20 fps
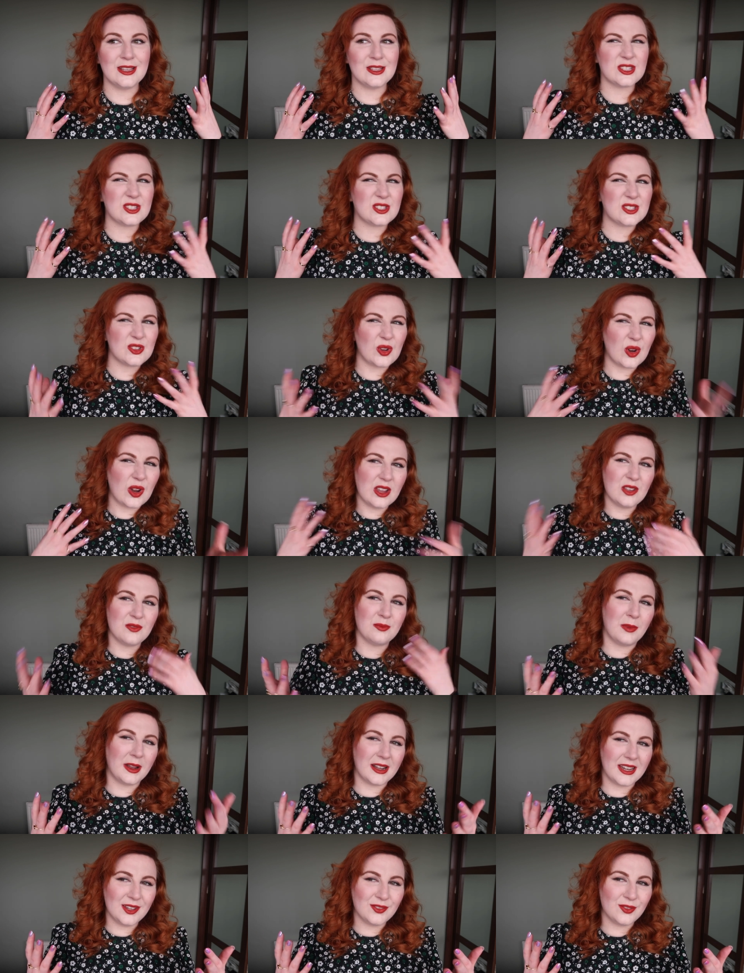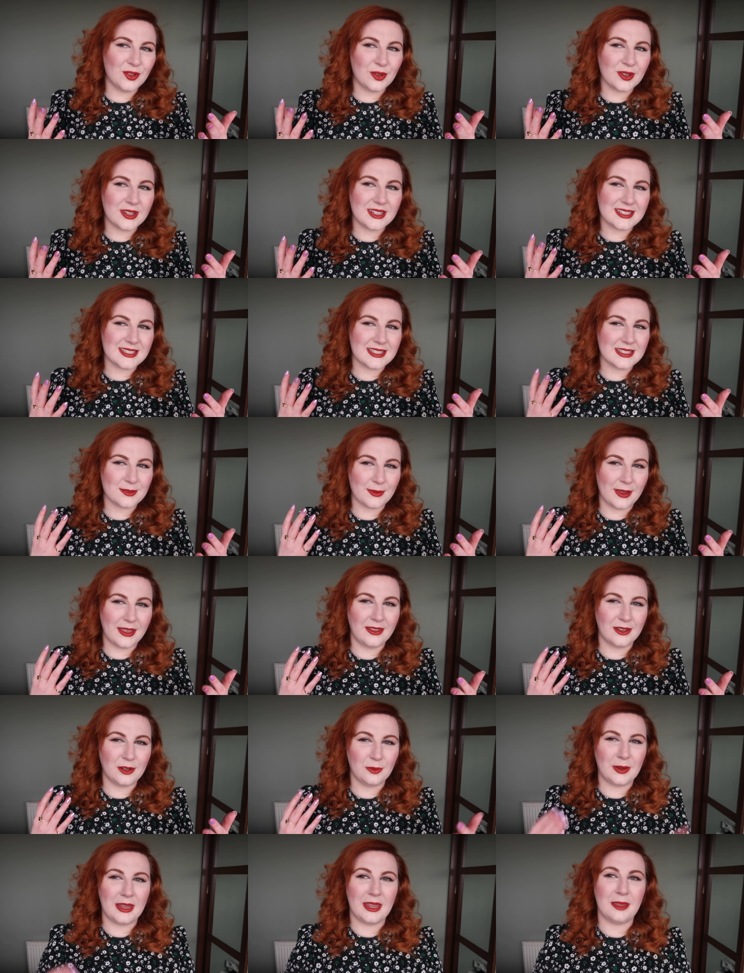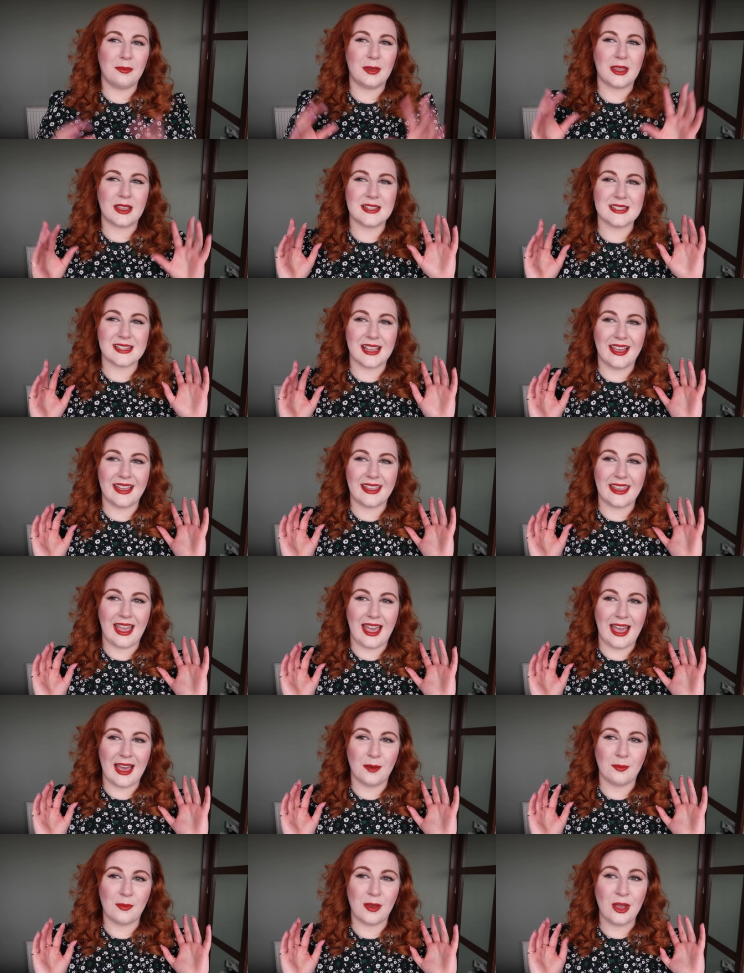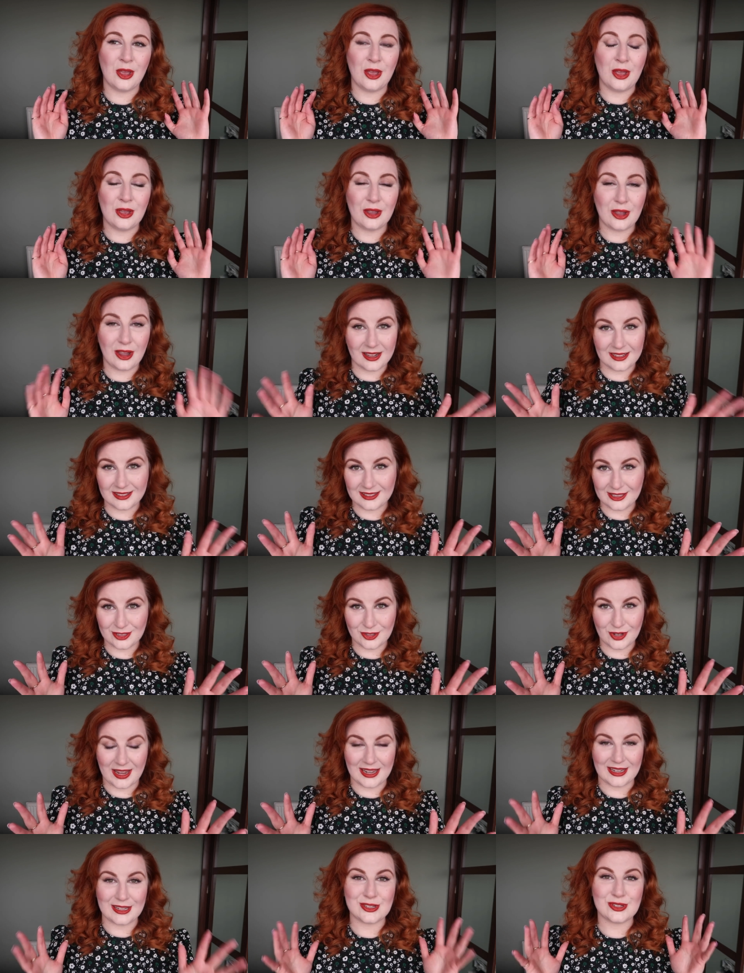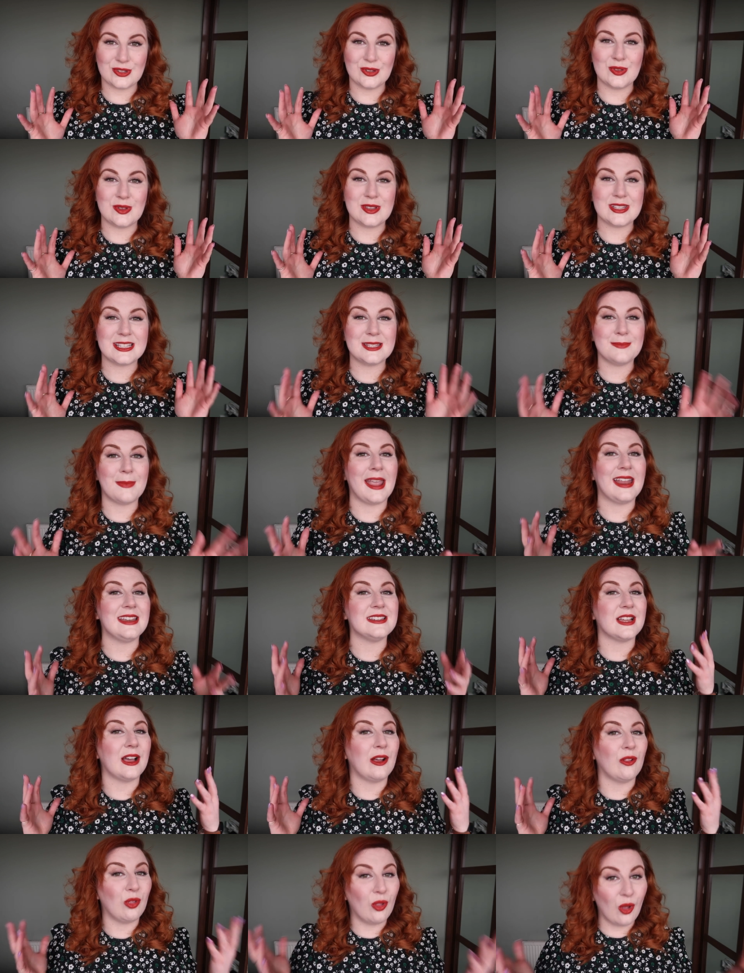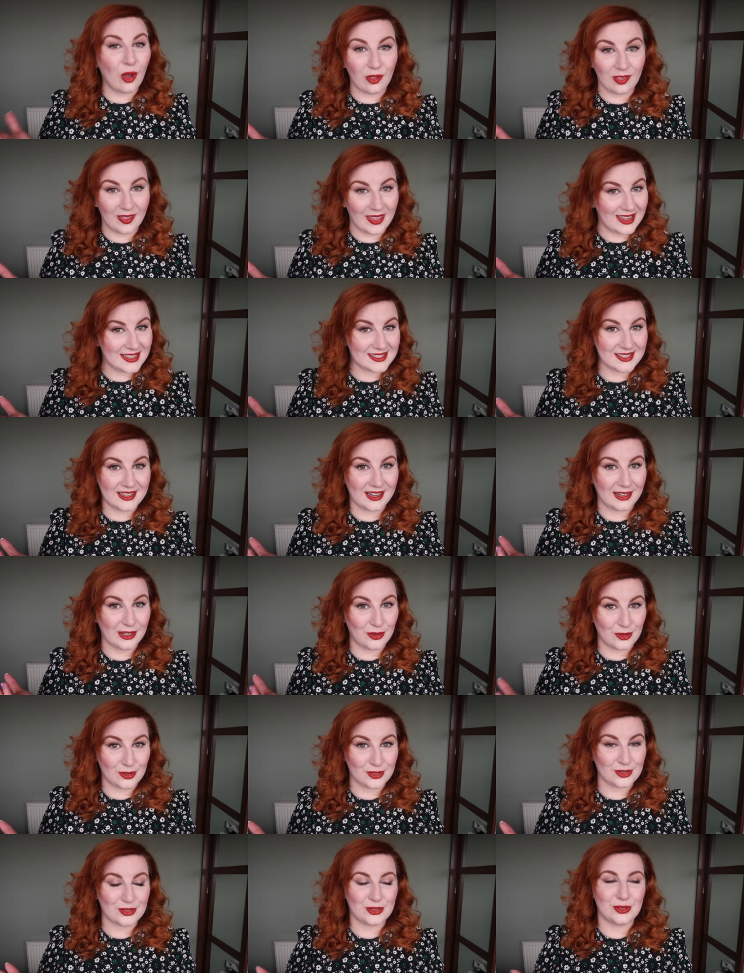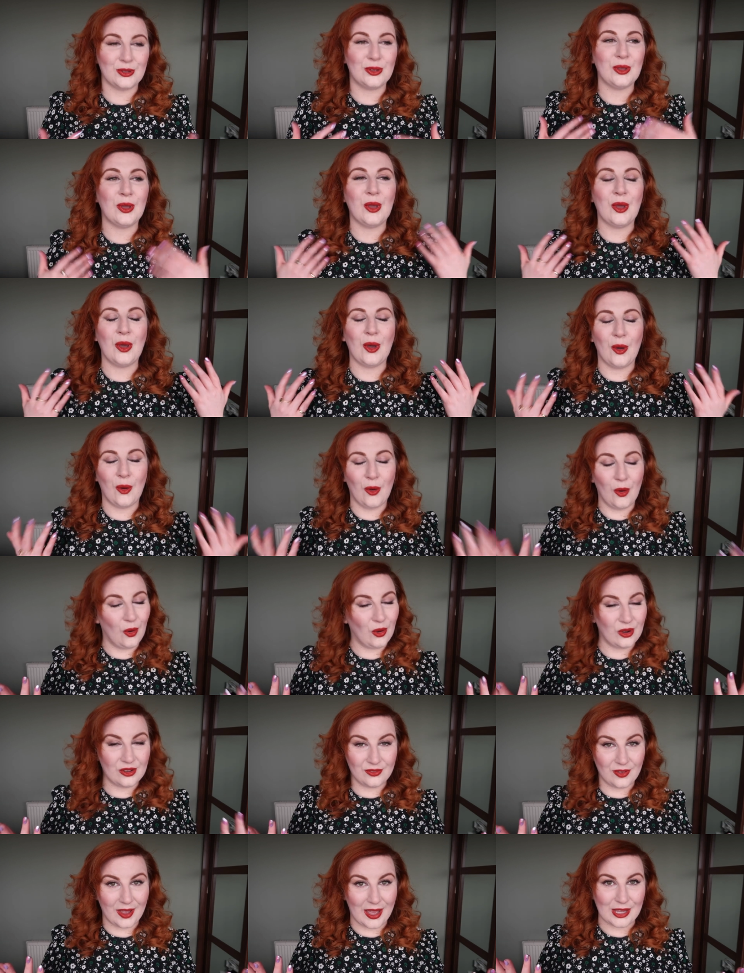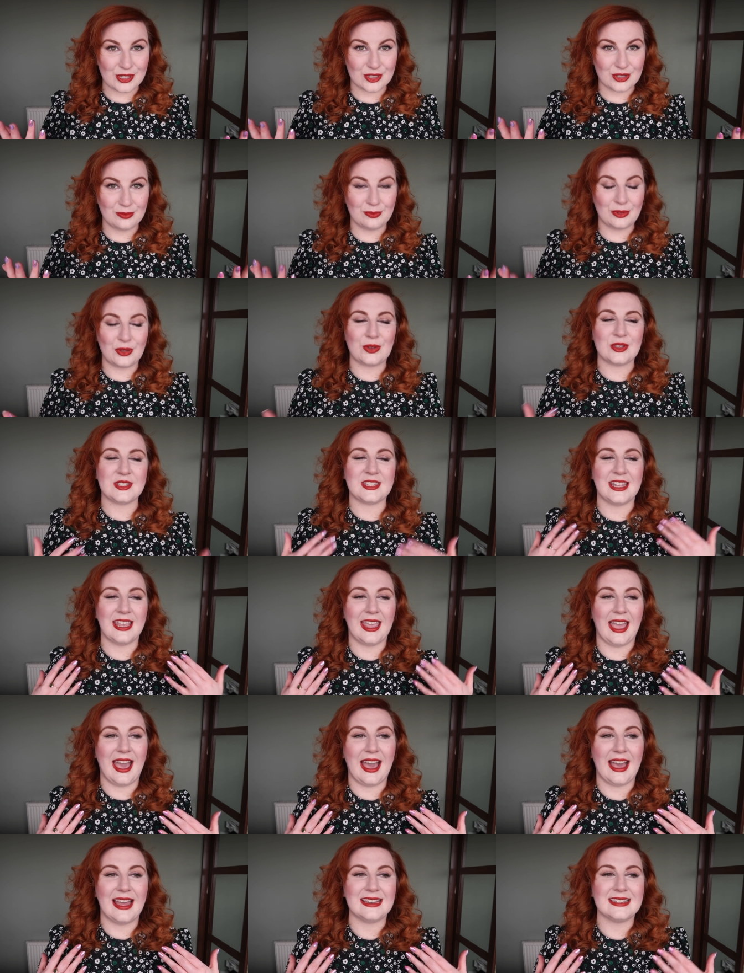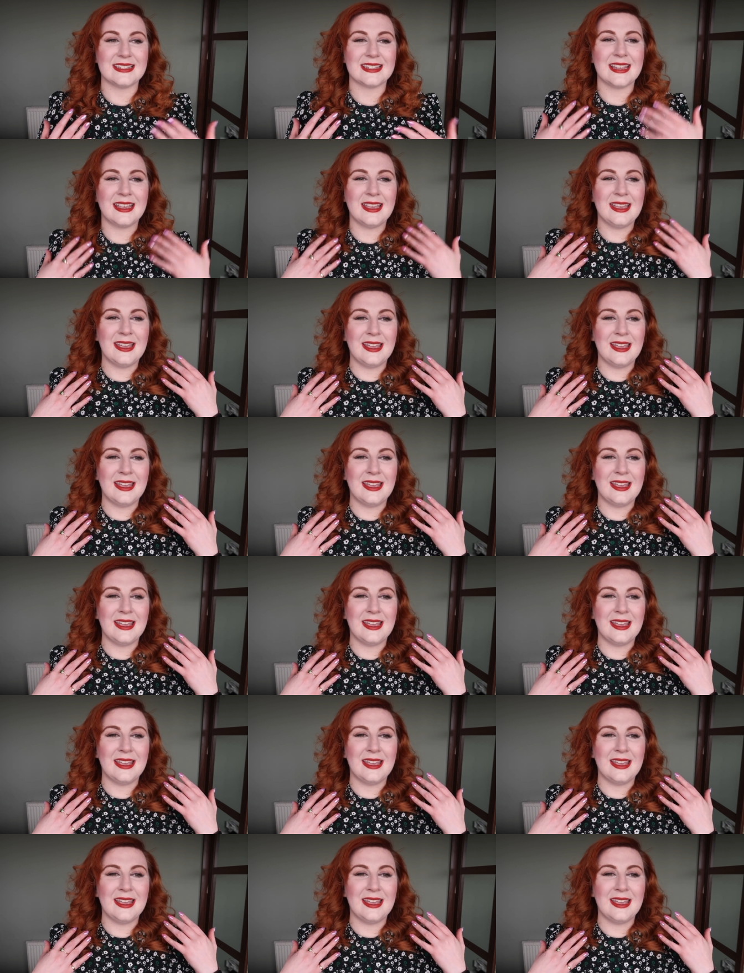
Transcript: sort of money focused as well in a way because I am currently trying to spend a lot less than I used to on fashion and beauty and